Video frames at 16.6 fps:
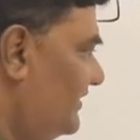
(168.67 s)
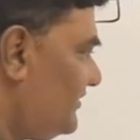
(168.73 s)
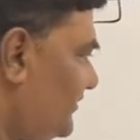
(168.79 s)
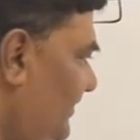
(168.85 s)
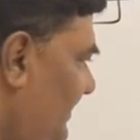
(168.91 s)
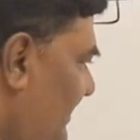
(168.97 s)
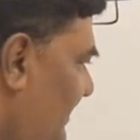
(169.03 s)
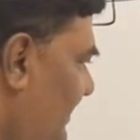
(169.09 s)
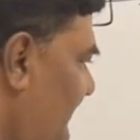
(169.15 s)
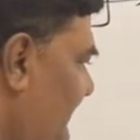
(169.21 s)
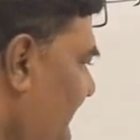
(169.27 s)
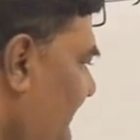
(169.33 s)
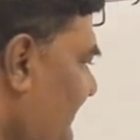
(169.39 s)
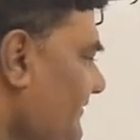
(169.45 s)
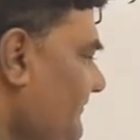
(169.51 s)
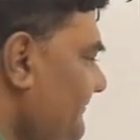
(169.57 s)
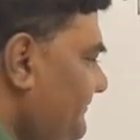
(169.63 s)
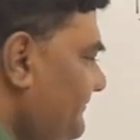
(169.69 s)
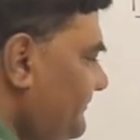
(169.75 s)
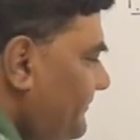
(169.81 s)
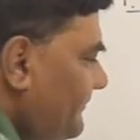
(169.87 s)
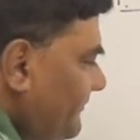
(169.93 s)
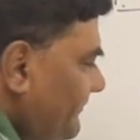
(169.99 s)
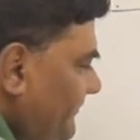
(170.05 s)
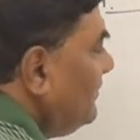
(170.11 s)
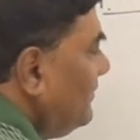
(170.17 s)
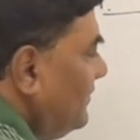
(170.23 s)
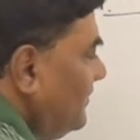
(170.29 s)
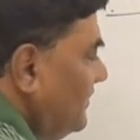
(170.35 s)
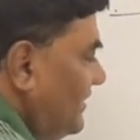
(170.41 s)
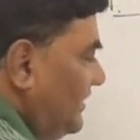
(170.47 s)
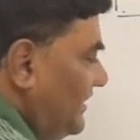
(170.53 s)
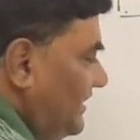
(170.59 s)
So I'll write here,
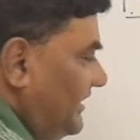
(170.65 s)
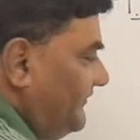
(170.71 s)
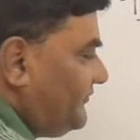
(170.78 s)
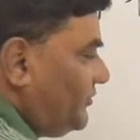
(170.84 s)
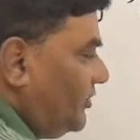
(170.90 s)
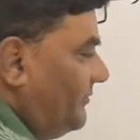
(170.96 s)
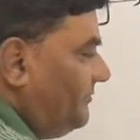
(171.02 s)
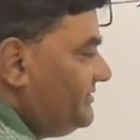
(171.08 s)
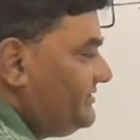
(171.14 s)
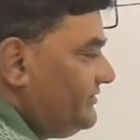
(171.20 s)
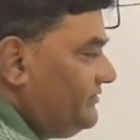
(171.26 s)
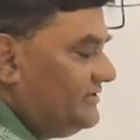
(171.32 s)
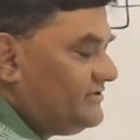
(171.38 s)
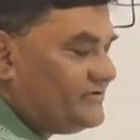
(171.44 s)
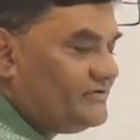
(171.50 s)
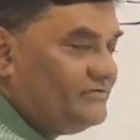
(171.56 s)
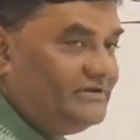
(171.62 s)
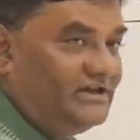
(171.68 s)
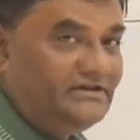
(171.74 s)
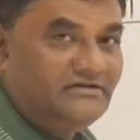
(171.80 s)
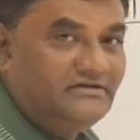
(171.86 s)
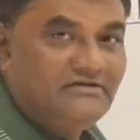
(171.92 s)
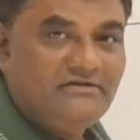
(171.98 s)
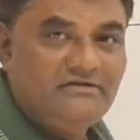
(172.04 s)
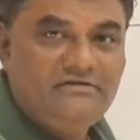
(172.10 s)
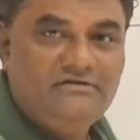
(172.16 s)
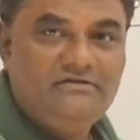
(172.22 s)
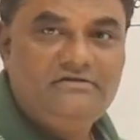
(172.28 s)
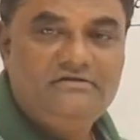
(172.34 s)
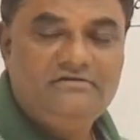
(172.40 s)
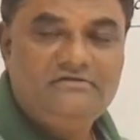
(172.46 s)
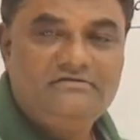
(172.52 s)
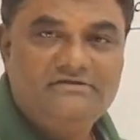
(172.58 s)
if top is equals to null,
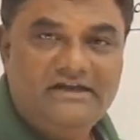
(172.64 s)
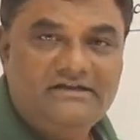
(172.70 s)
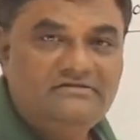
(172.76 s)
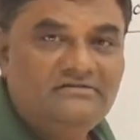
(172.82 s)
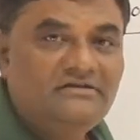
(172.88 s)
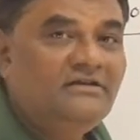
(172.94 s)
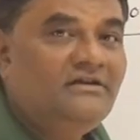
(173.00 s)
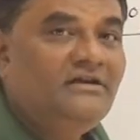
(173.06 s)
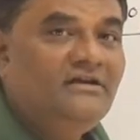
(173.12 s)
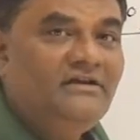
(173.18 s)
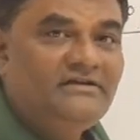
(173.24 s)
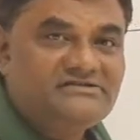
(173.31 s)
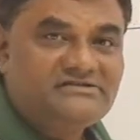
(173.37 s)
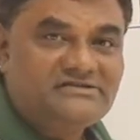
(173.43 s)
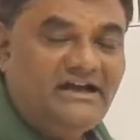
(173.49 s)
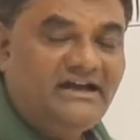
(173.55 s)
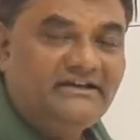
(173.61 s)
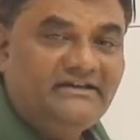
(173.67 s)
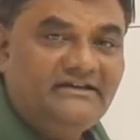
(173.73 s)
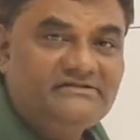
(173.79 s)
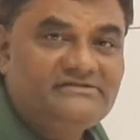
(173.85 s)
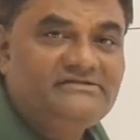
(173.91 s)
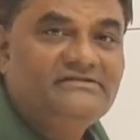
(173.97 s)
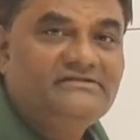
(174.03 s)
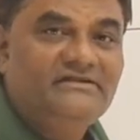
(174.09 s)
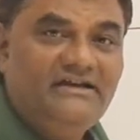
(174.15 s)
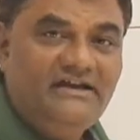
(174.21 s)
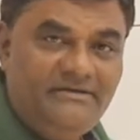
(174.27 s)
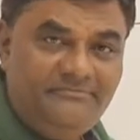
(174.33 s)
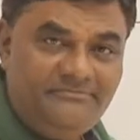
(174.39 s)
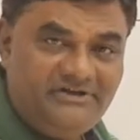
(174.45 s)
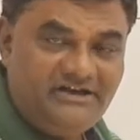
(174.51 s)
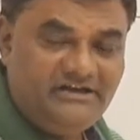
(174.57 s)
then stack is
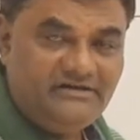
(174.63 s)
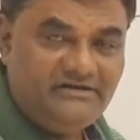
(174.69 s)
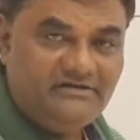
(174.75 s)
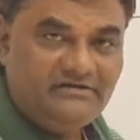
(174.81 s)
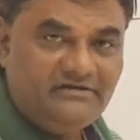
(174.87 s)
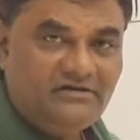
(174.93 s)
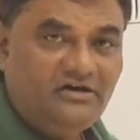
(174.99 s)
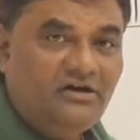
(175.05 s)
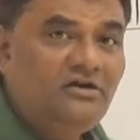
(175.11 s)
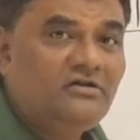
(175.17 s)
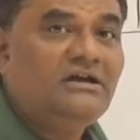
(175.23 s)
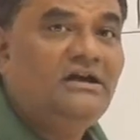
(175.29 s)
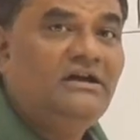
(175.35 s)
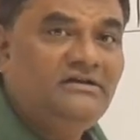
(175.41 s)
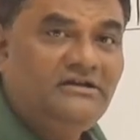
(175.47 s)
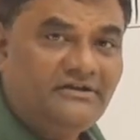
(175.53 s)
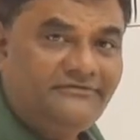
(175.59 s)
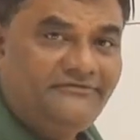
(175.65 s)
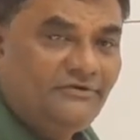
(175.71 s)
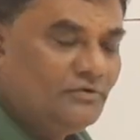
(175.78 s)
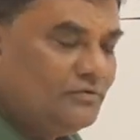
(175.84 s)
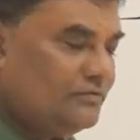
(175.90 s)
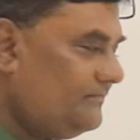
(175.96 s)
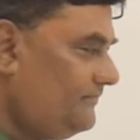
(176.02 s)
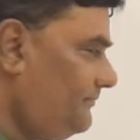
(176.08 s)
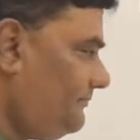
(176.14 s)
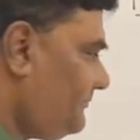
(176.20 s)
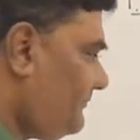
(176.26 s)
empty or underflow.